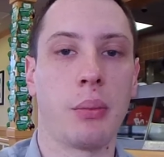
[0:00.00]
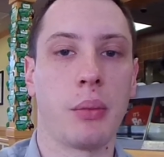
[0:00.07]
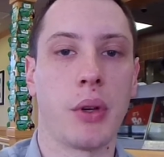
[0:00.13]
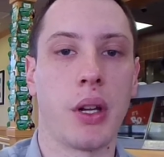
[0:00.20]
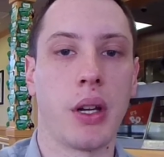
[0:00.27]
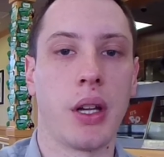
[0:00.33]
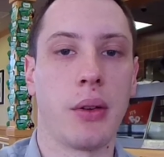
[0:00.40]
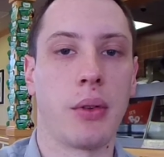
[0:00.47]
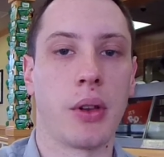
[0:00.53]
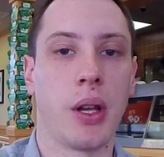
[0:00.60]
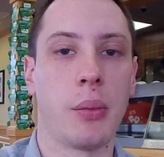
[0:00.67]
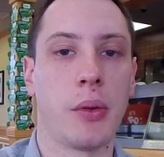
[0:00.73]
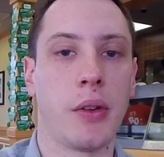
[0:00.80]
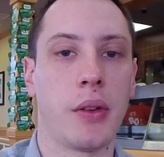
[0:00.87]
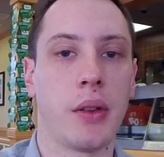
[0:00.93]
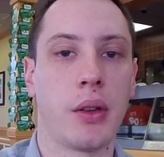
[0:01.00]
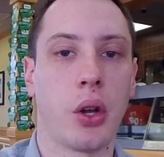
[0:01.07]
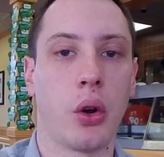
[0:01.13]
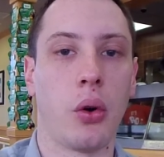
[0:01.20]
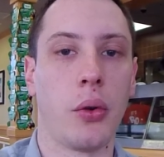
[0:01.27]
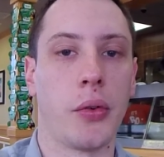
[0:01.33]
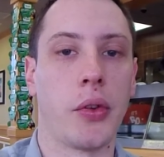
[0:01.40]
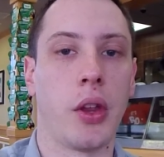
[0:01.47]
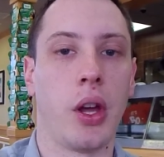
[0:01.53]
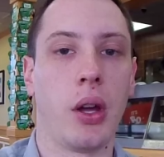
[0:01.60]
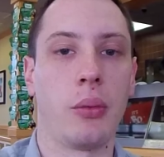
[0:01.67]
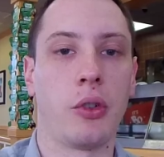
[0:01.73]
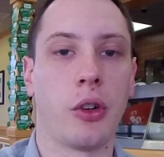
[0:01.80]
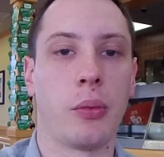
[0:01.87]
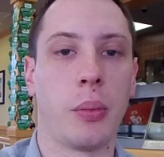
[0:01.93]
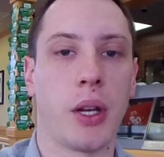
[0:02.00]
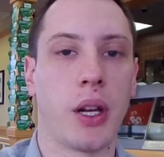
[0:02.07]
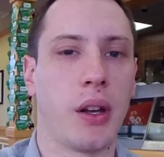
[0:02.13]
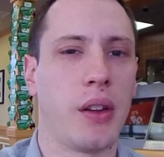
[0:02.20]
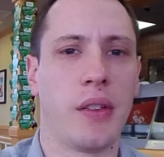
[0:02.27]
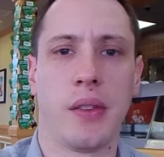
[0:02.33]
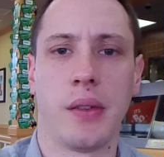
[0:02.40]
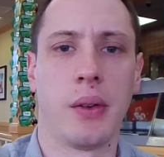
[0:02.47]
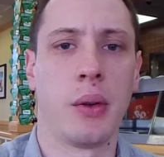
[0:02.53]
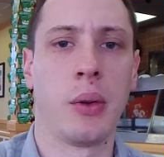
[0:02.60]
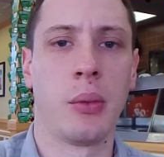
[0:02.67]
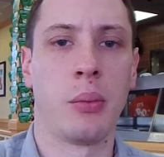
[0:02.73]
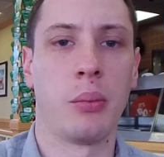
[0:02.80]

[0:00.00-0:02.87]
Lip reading: I'm going to give Clemson coleslaw just because